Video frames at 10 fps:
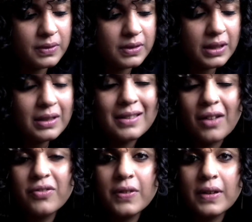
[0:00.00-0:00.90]
did
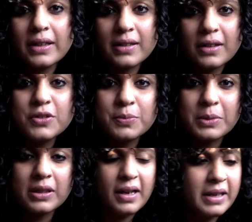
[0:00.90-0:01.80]
definitely touch
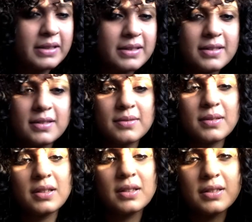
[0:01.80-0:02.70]
me. It's
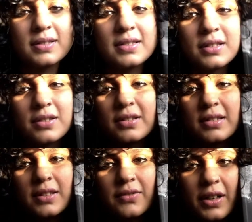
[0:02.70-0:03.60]
a
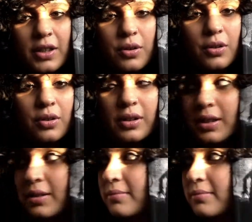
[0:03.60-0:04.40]
seriously very good looking